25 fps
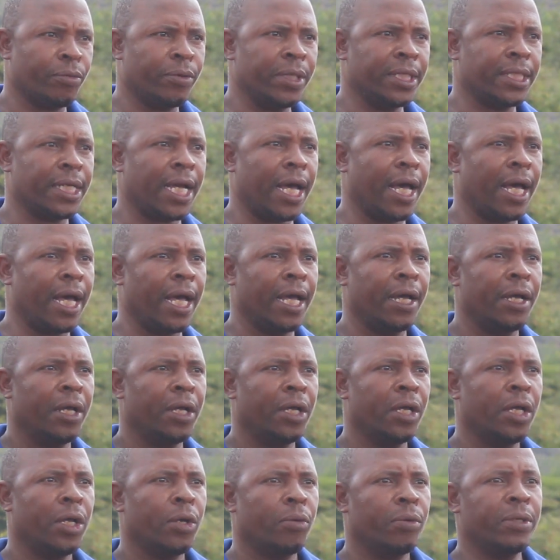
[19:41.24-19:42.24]
which are
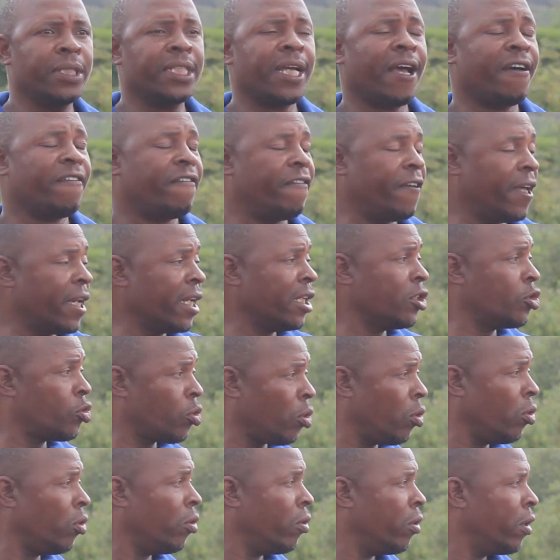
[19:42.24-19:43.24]
very
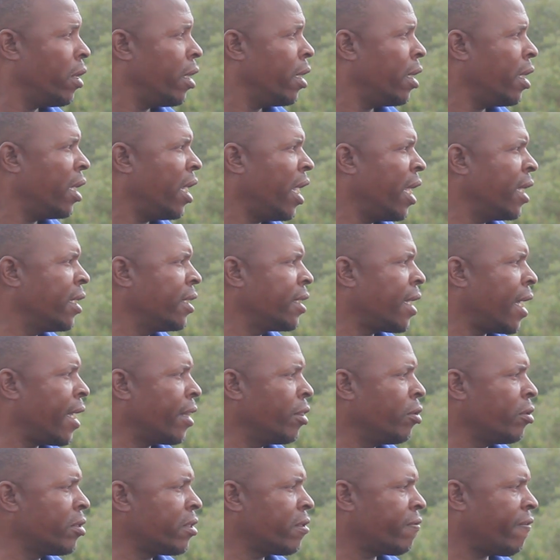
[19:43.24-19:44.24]
tall, and
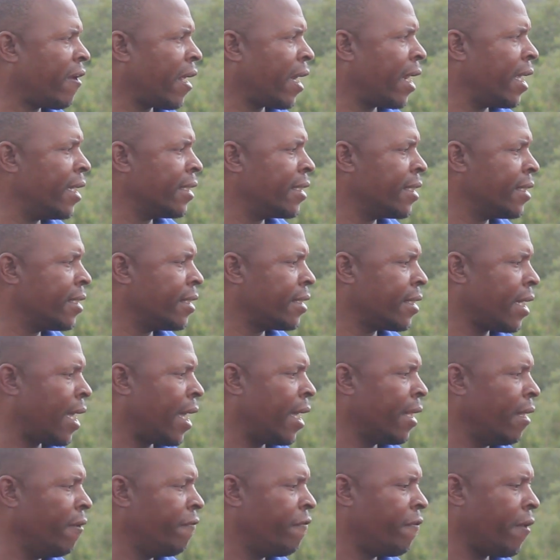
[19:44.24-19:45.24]
those varieties,
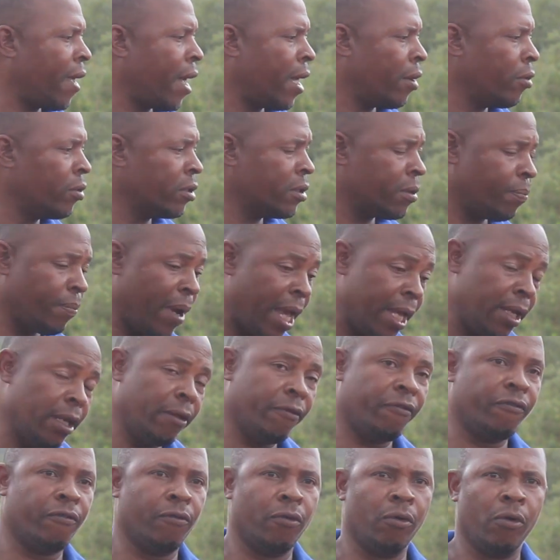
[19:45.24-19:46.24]
if you are not
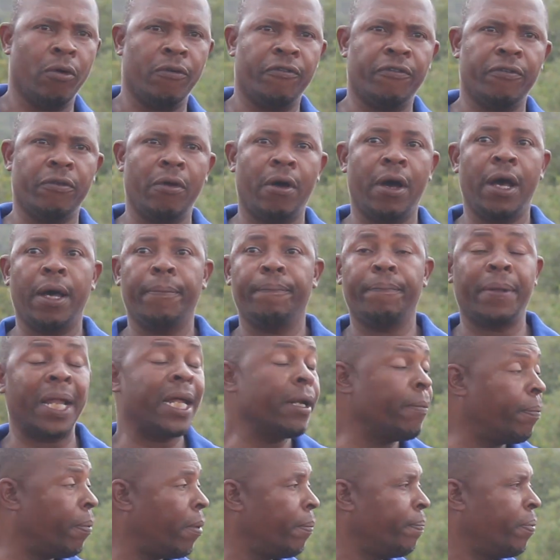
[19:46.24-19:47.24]
mindful of your
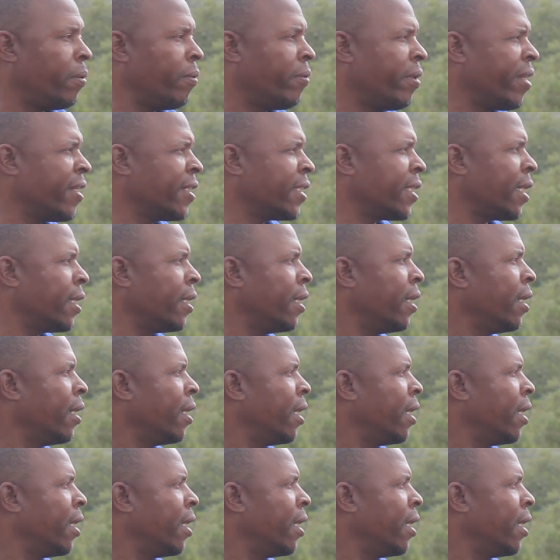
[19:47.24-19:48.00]
plant population,